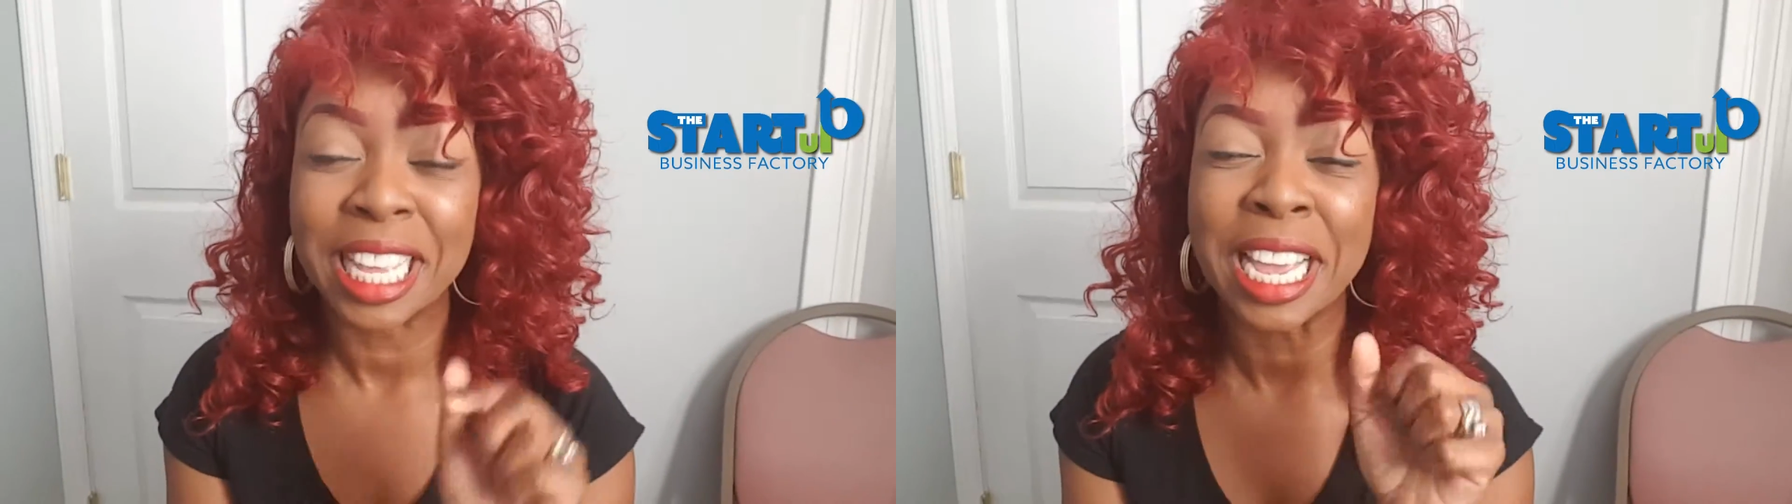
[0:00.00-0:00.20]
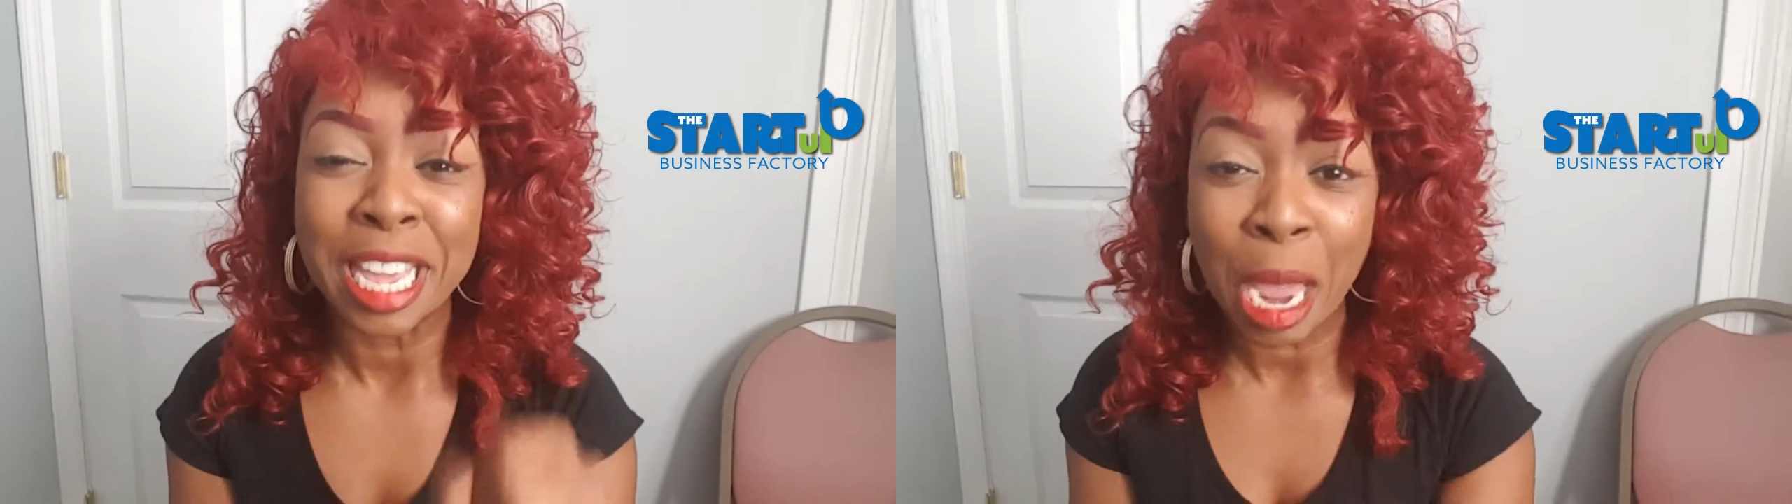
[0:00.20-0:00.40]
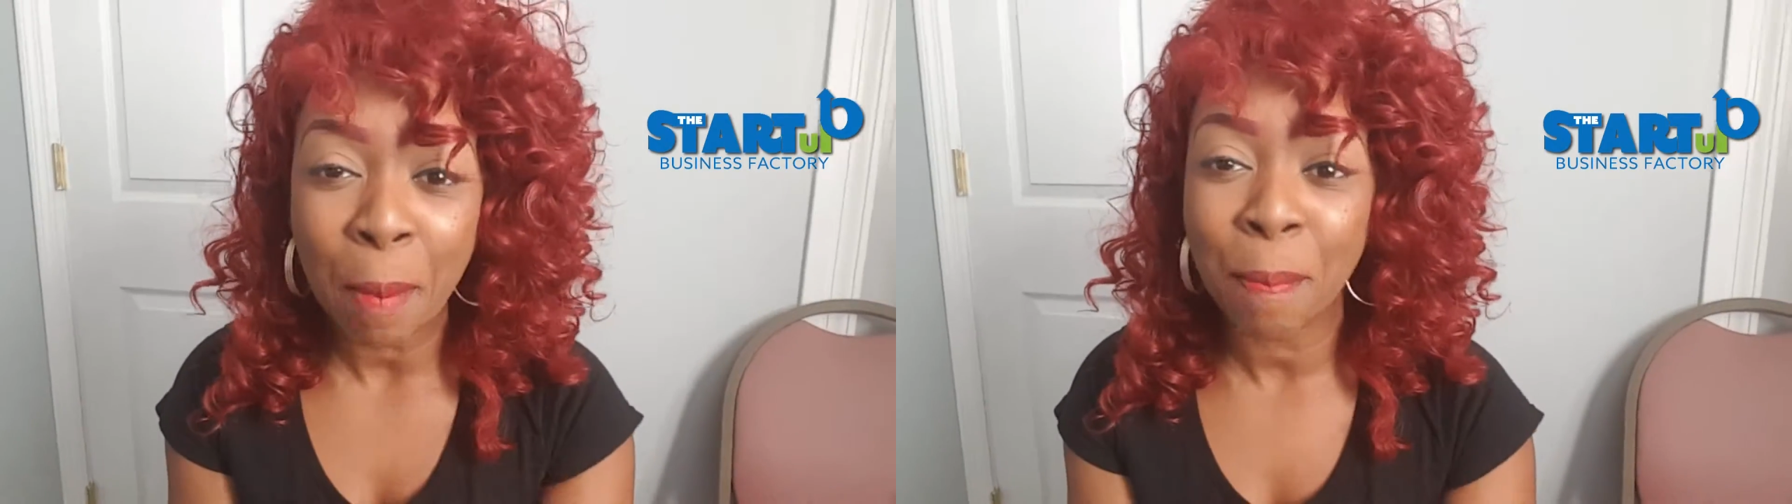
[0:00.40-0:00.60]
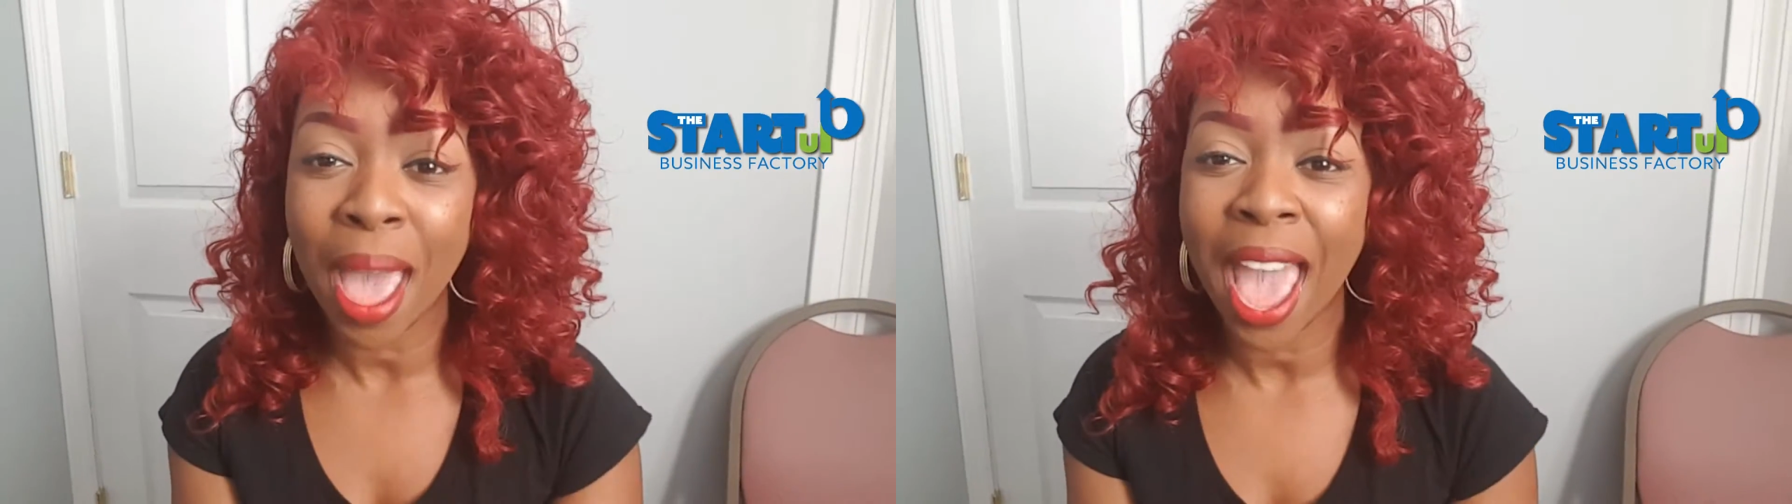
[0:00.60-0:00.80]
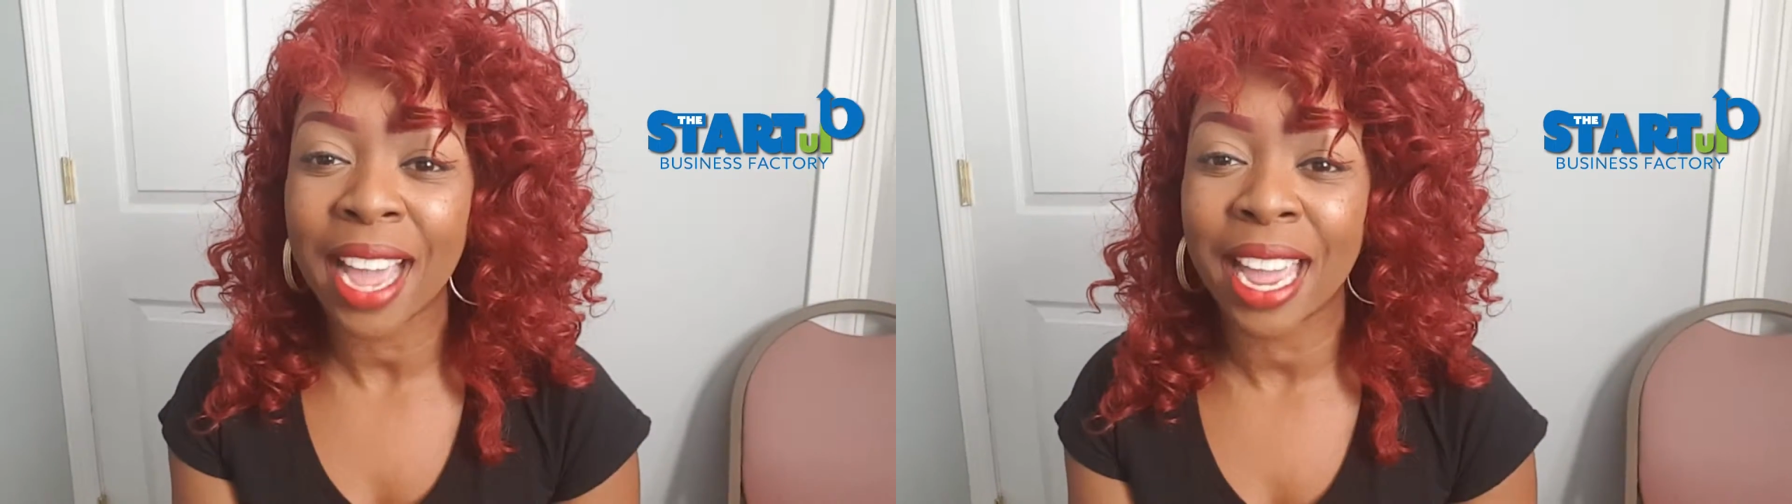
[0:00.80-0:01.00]
to get back
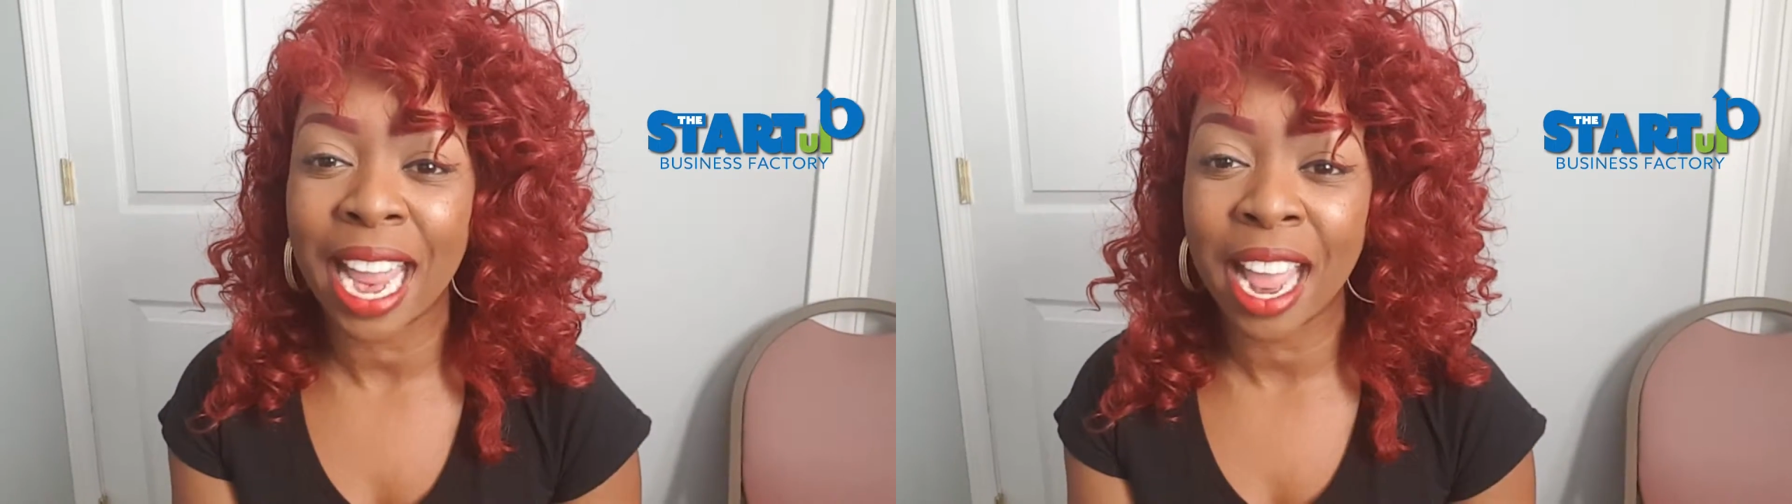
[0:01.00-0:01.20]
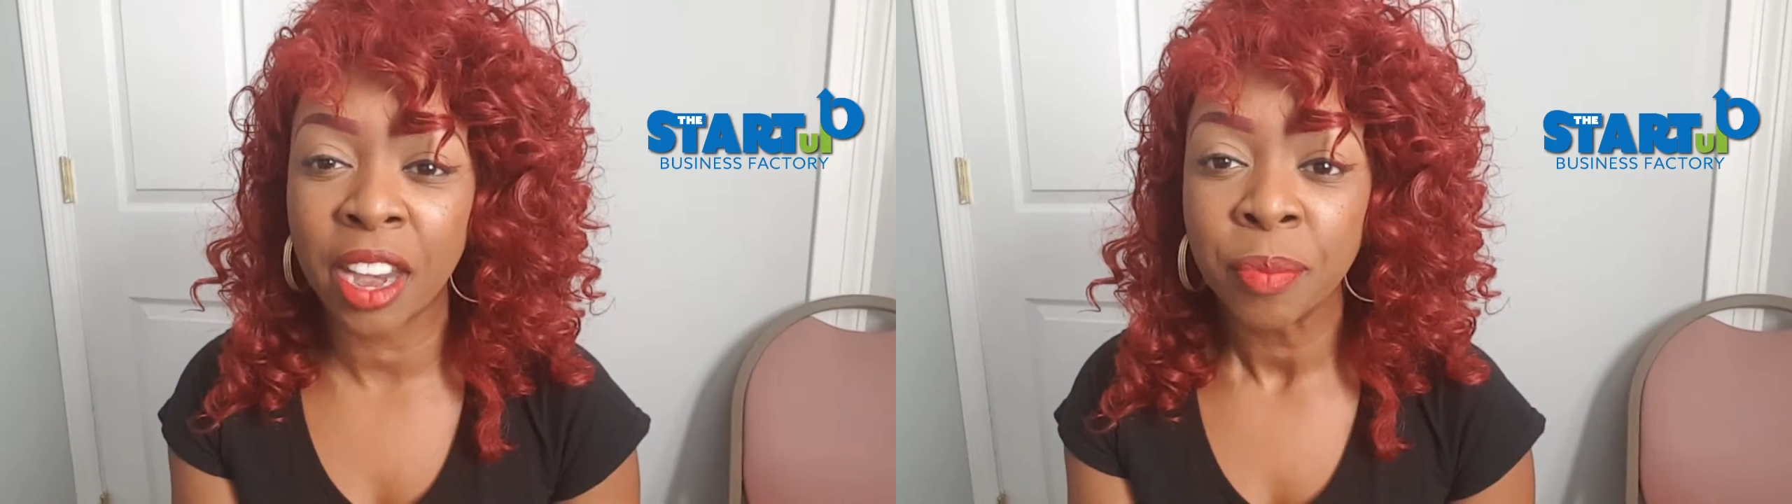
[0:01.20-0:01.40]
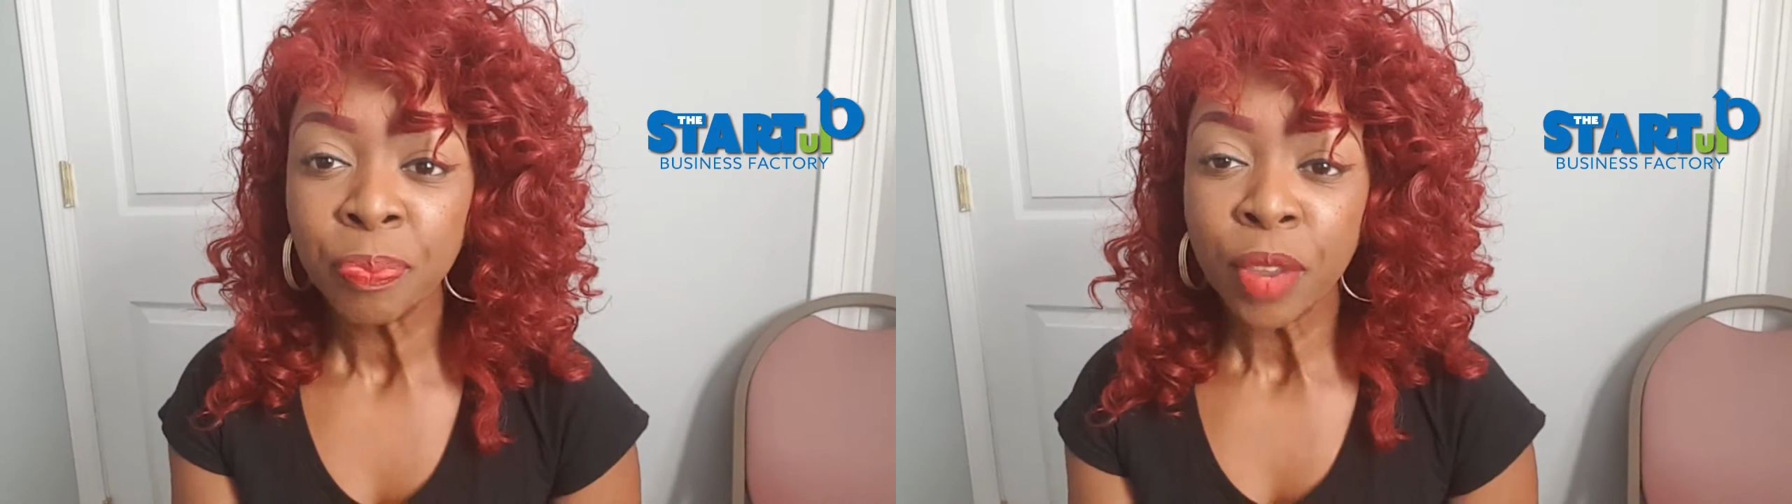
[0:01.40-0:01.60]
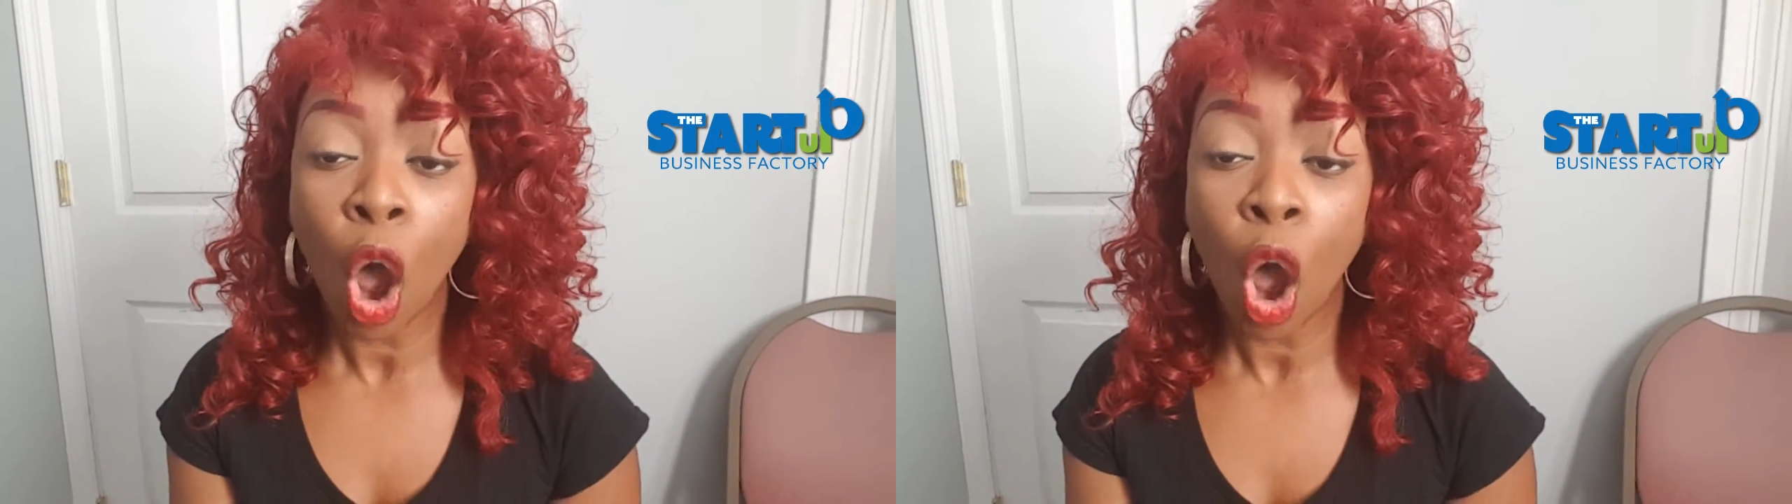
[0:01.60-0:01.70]
back in